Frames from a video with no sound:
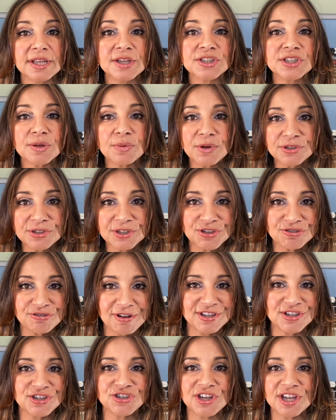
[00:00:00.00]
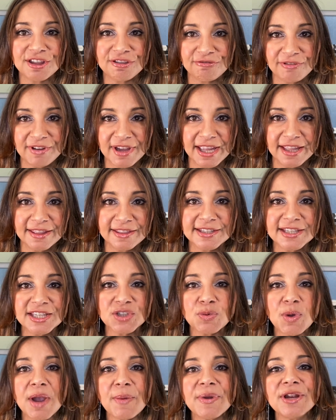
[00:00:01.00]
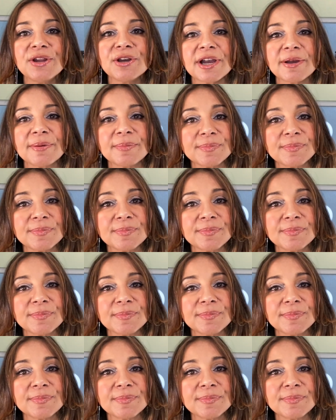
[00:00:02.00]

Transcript: So on to strategy 3. This is where we look at